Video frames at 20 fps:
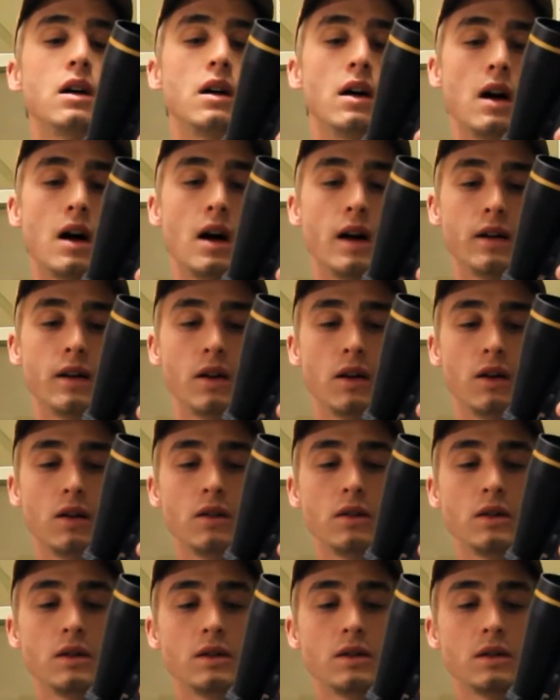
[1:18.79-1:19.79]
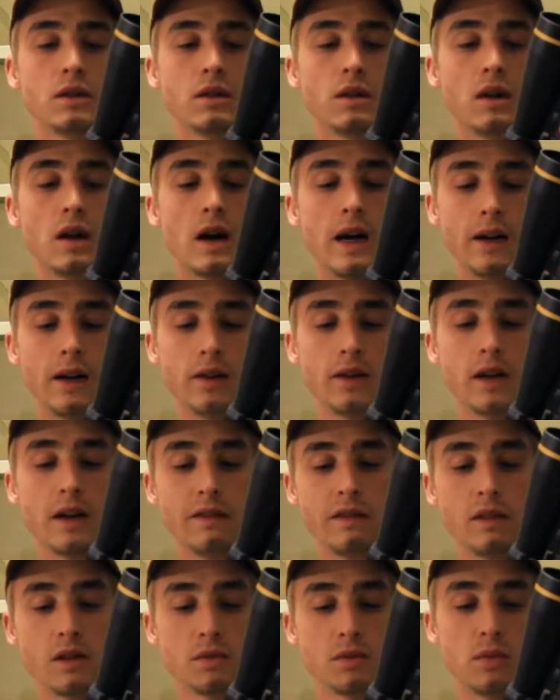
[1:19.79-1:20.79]
I know I don't have
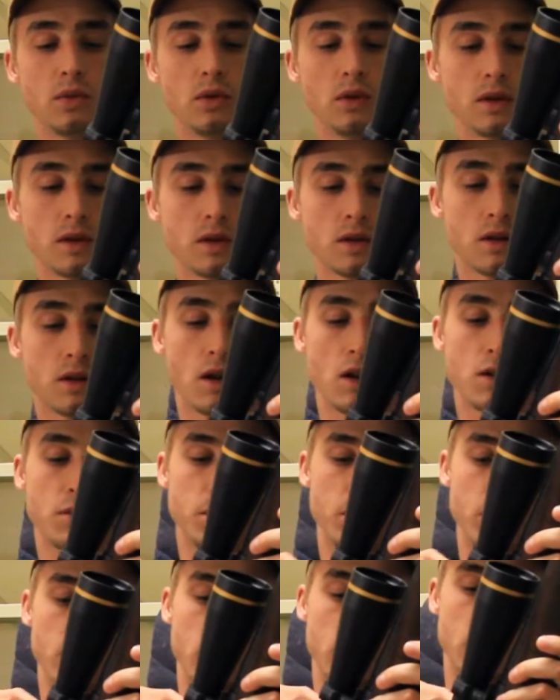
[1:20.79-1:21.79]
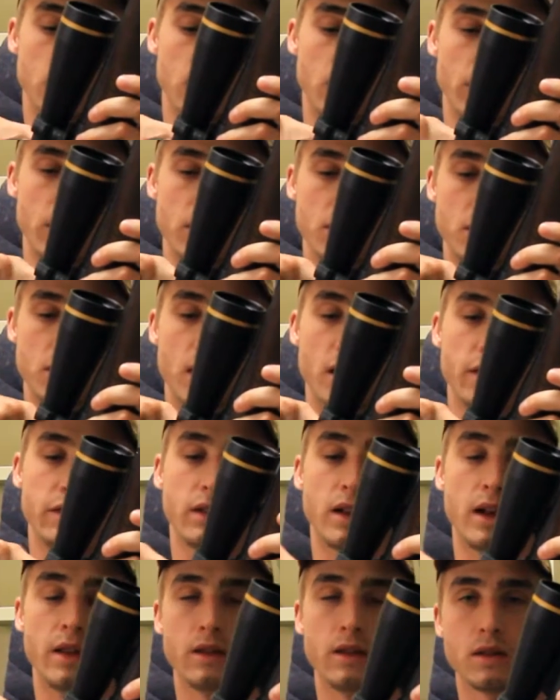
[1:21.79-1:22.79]
the smallest scope on this rifle,
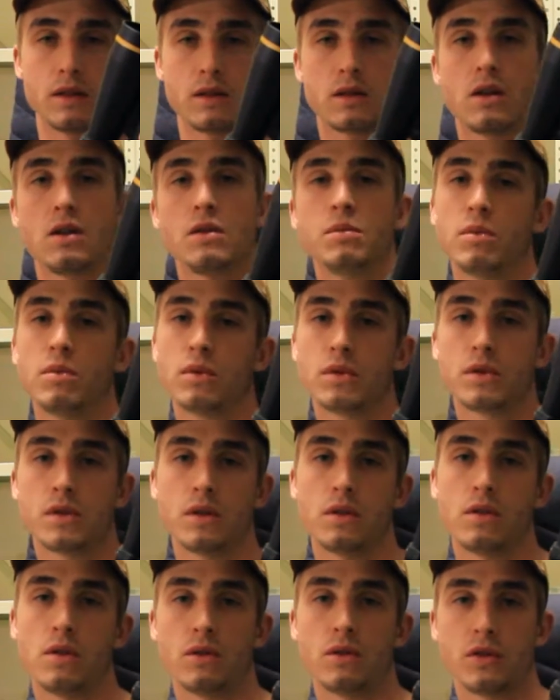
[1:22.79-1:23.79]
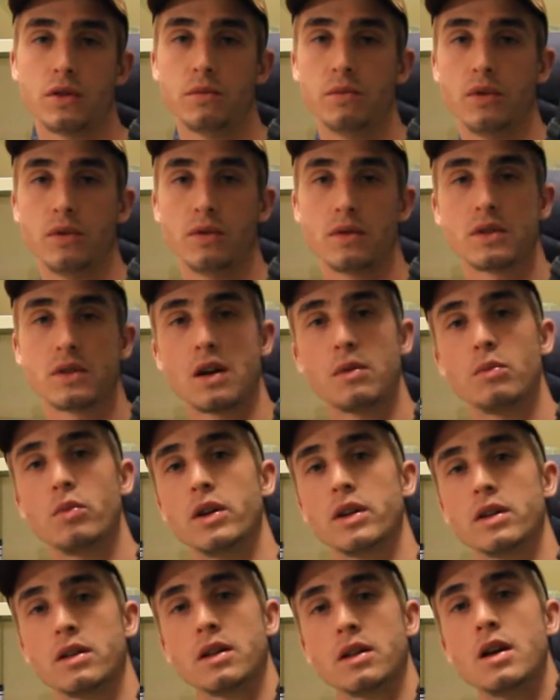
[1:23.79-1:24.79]
and the scope also contributes
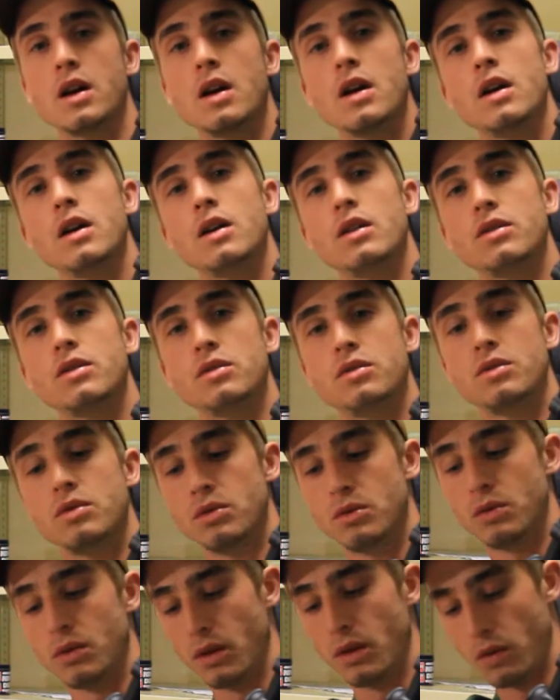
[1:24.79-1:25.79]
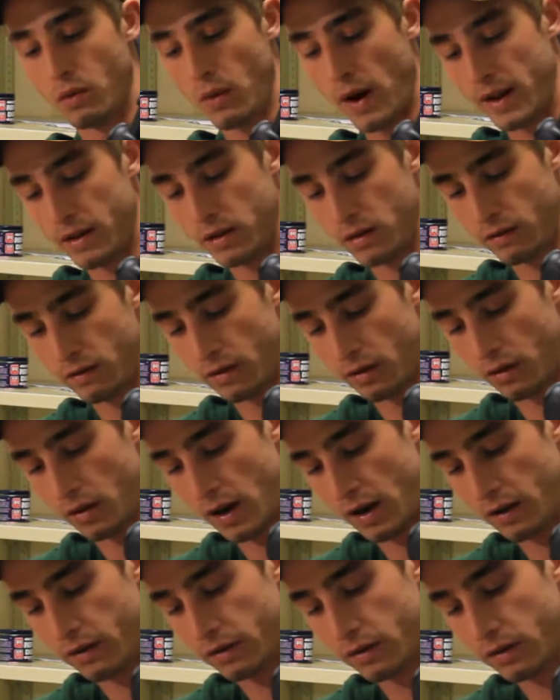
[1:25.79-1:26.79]
somewhat to the weight of the
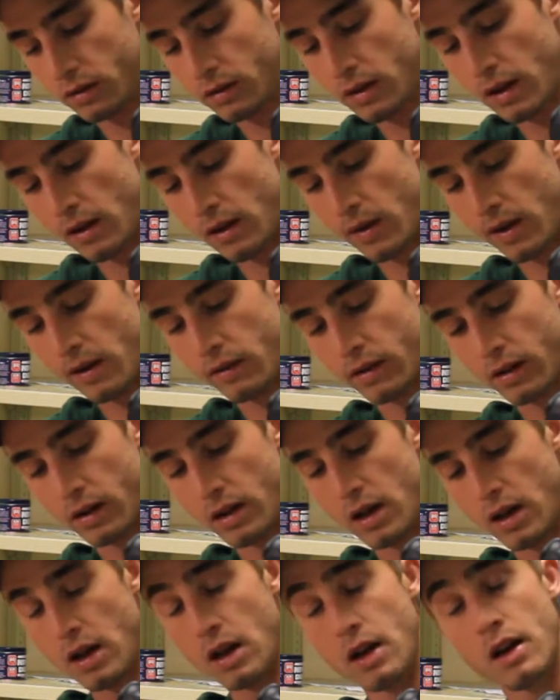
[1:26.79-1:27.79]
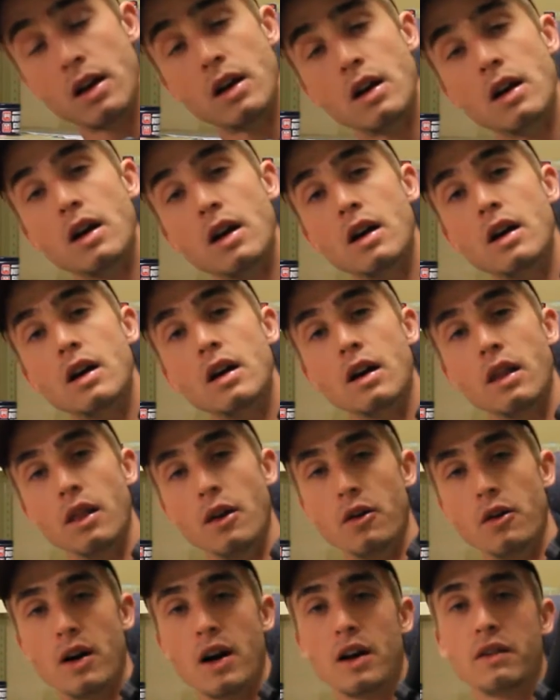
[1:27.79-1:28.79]
rifle. However, the
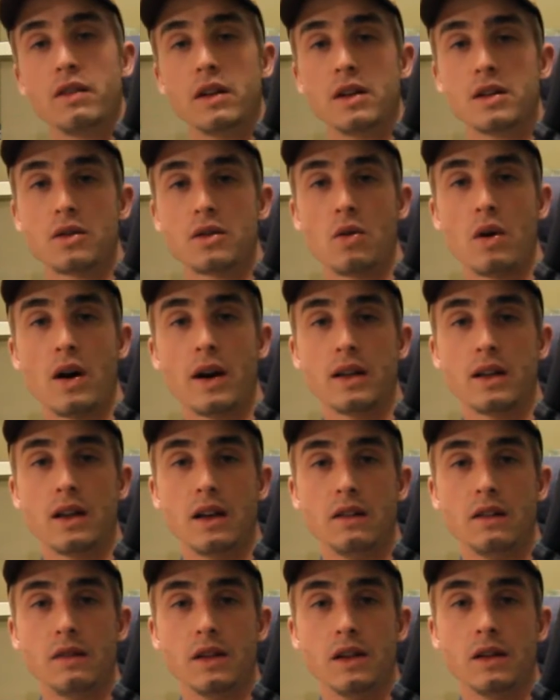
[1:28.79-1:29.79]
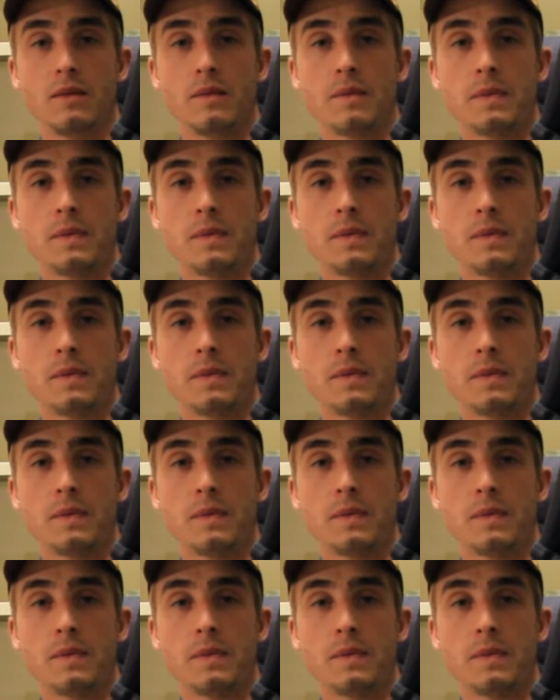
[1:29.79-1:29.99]
rifle is quite heavy.